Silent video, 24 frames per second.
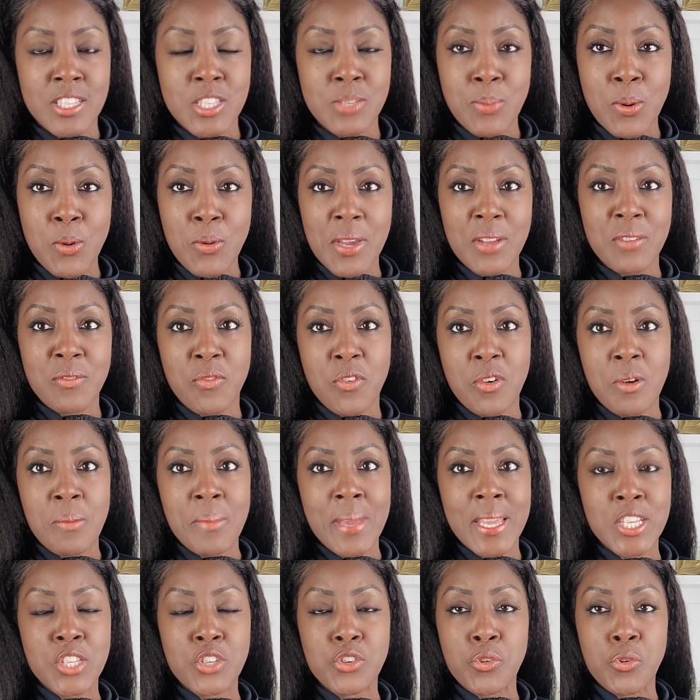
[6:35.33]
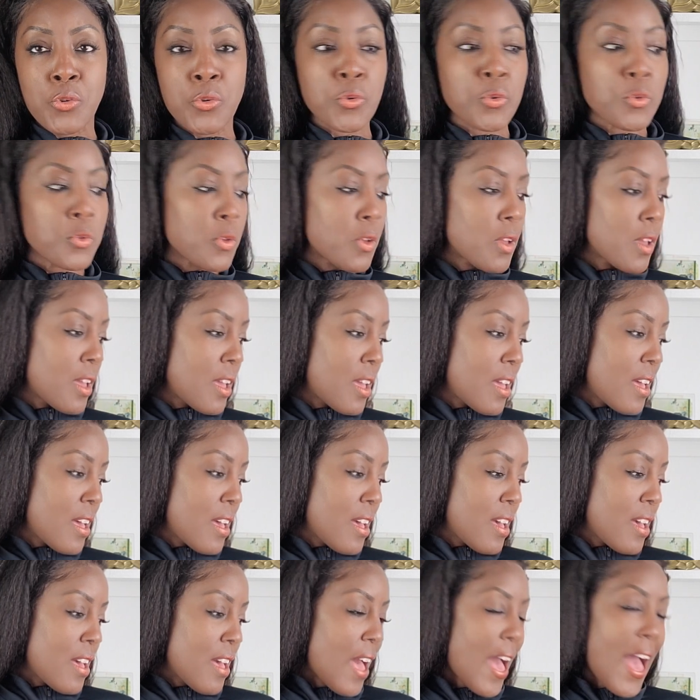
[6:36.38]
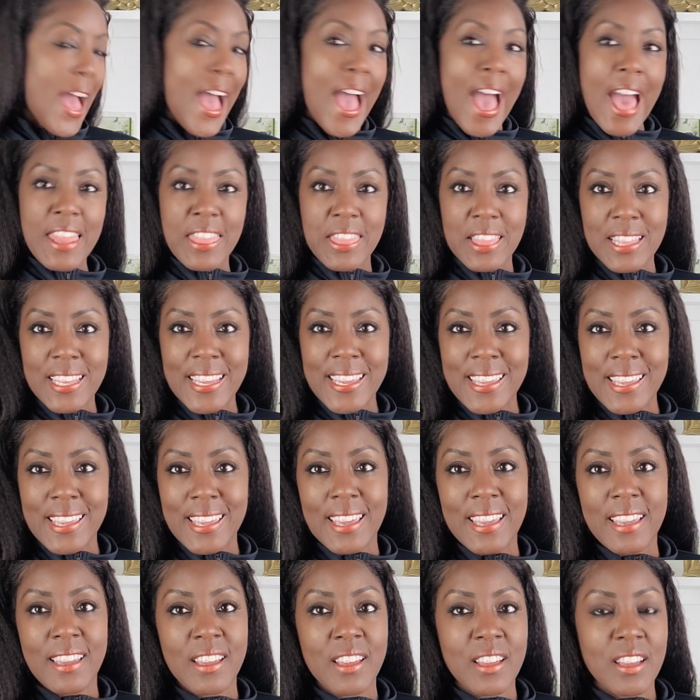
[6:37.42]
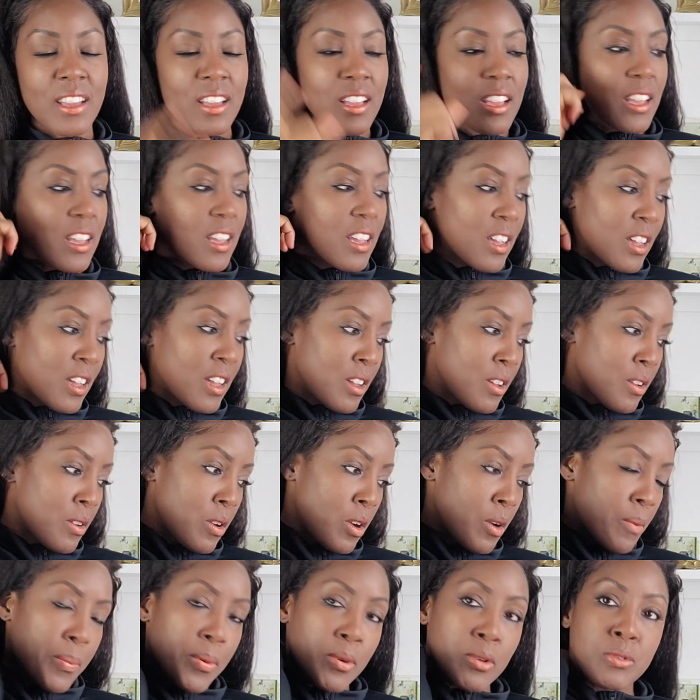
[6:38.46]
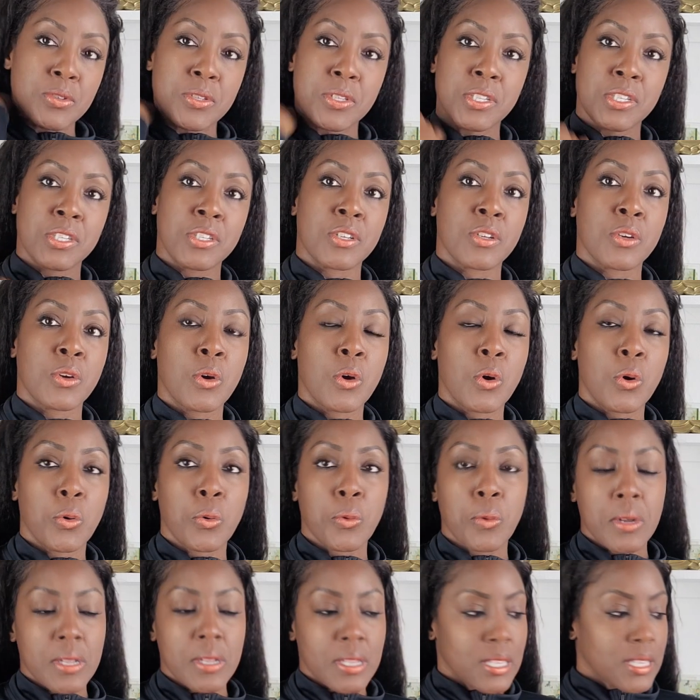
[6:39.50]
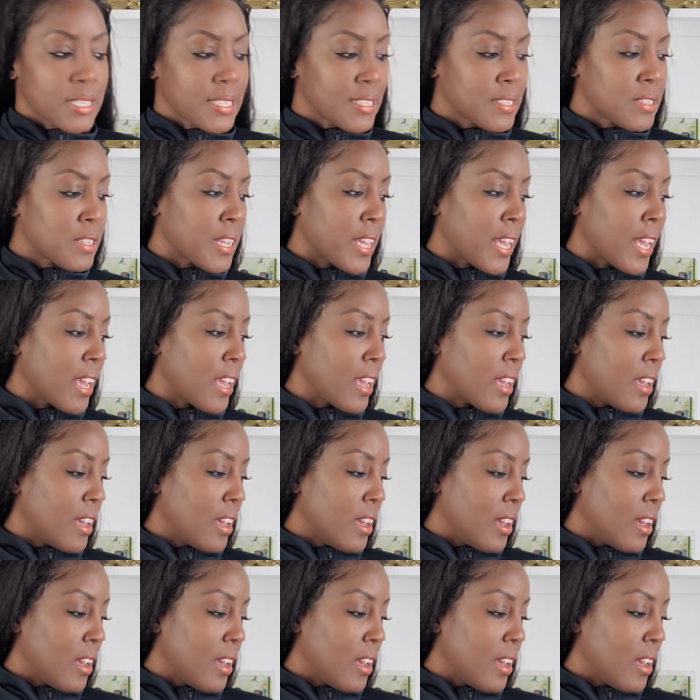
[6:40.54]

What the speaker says: Spoken from a true athlete, a person who clearly